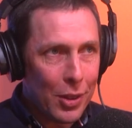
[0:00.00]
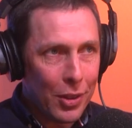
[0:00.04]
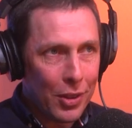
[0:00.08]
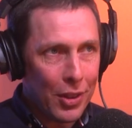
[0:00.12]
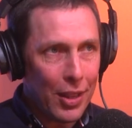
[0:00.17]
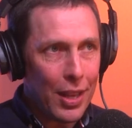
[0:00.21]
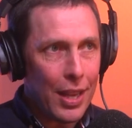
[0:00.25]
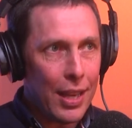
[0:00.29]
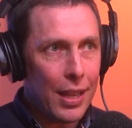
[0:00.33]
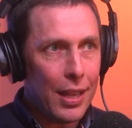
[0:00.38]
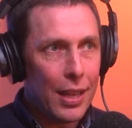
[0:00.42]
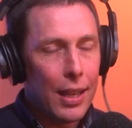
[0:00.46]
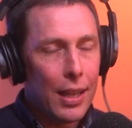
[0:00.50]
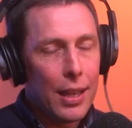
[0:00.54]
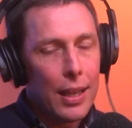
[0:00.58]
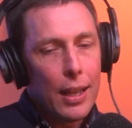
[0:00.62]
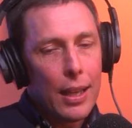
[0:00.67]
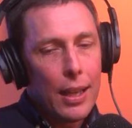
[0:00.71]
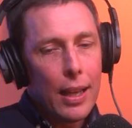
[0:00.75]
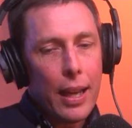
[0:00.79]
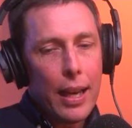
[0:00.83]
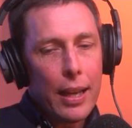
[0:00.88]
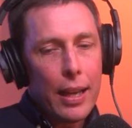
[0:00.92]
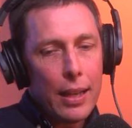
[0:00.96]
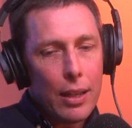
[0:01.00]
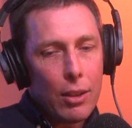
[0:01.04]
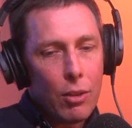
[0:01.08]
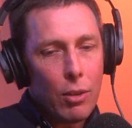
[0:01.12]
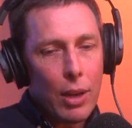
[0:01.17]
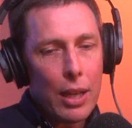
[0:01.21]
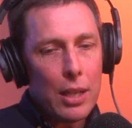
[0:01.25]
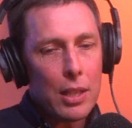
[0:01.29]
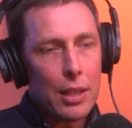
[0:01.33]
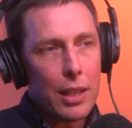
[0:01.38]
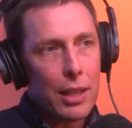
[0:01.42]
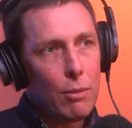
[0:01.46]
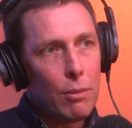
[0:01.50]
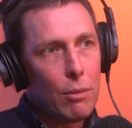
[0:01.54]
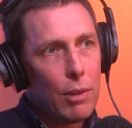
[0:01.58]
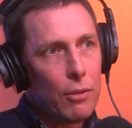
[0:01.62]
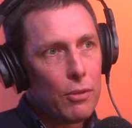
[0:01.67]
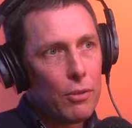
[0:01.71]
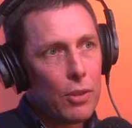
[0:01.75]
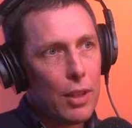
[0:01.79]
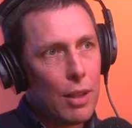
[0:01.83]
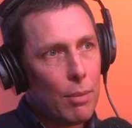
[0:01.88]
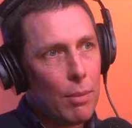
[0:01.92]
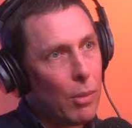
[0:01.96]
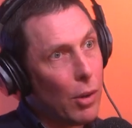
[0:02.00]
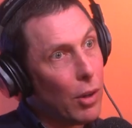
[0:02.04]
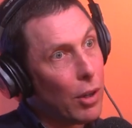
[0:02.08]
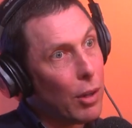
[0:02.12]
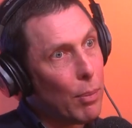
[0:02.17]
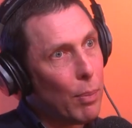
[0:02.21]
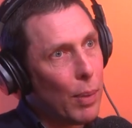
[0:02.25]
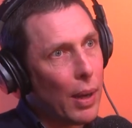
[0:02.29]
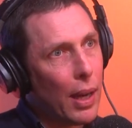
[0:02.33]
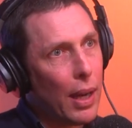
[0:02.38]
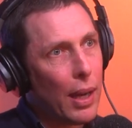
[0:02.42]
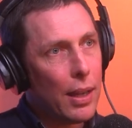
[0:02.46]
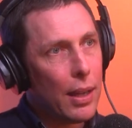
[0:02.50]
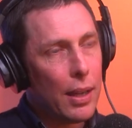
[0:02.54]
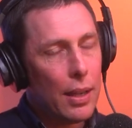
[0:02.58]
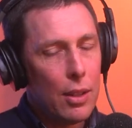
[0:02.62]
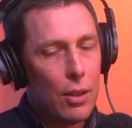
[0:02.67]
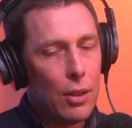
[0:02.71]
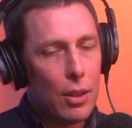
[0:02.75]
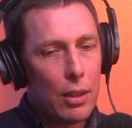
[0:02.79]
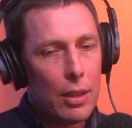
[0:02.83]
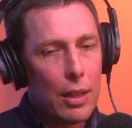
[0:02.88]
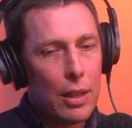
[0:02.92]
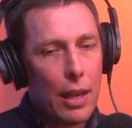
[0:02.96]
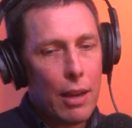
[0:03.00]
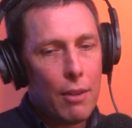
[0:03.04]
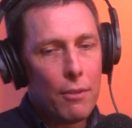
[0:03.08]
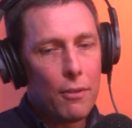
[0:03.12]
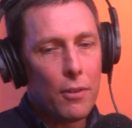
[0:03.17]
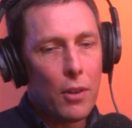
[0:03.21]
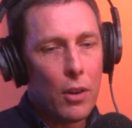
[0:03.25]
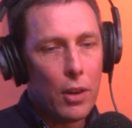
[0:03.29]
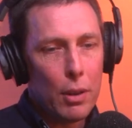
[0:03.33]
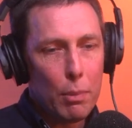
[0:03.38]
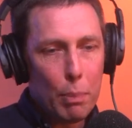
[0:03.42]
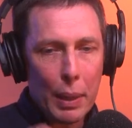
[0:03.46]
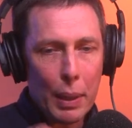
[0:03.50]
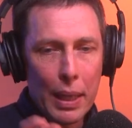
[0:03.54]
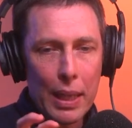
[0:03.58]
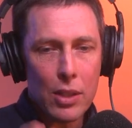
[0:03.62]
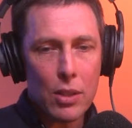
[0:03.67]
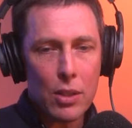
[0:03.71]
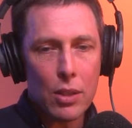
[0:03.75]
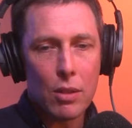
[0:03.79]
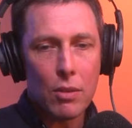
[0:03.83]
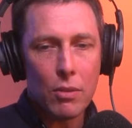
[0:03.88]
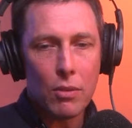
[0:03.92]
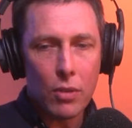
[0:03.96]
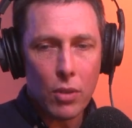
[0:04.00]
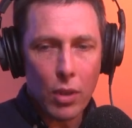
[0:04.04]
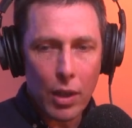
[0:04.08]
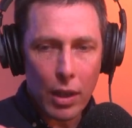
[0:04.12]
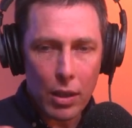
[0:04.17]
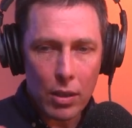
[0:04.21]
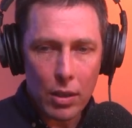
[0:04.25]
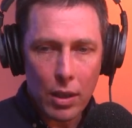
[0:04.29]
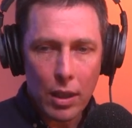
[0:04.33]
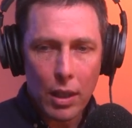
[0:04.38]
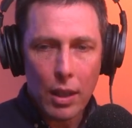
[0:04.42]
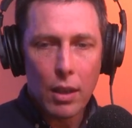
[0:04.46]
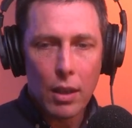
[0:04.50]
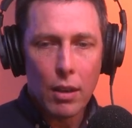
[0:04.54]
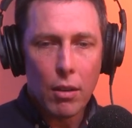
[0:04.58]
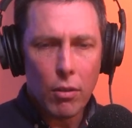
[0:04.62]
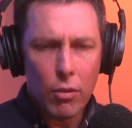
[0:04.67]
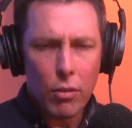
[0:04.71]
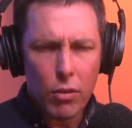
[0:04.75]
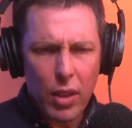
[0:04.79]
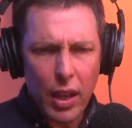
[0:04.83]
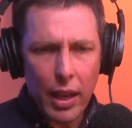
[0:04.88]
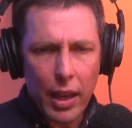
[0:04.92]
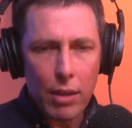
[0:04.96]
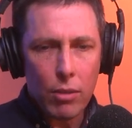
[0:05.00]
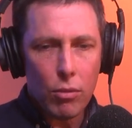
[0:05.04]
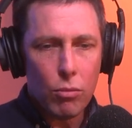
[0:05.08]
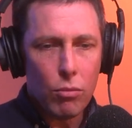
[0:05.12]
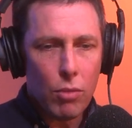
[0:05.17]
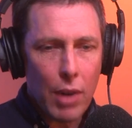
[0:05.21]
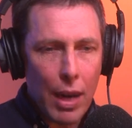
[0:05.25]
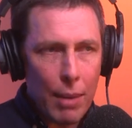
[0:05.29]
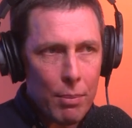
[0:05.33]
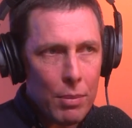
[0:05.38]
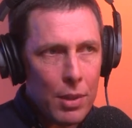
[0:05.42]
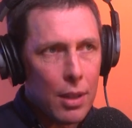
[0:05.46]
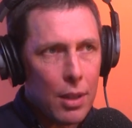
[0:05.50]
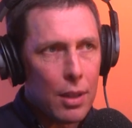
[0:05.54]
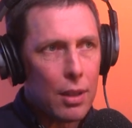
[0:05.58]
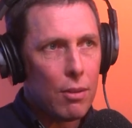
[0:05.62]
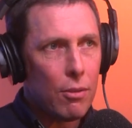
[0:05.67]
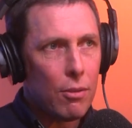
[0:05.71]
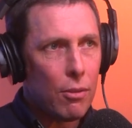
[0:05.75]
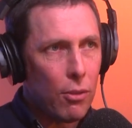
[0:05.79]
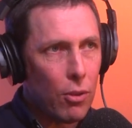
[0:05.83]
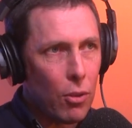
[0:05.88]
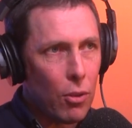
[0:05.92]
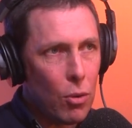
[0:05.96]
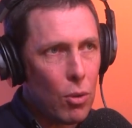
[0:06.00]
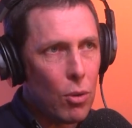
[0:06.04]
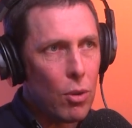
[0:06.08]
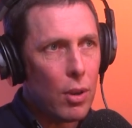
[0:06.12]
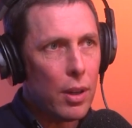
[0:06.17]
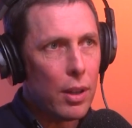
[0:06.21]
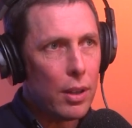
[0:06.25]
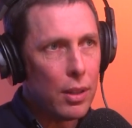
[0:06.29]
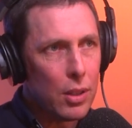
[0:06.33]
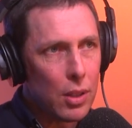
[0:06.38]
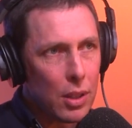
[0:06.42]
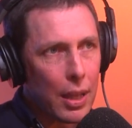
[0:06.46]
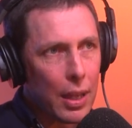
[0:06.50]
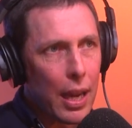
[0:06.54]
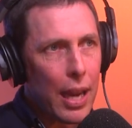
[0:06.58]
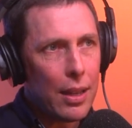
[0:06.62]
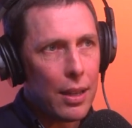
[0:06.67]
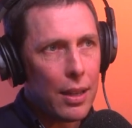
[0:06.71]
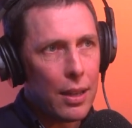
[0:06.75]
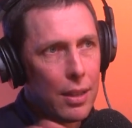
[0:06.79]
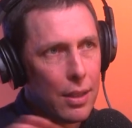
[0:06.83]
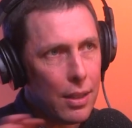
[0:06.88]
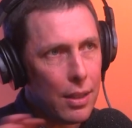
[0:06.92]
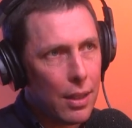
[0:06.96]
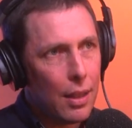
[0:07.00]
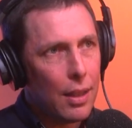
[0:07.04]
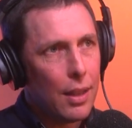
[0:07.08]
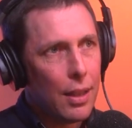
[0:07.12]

a thing and it gradually rifted and broke apart. And you can now find pieces of that, of that remnant flora scattered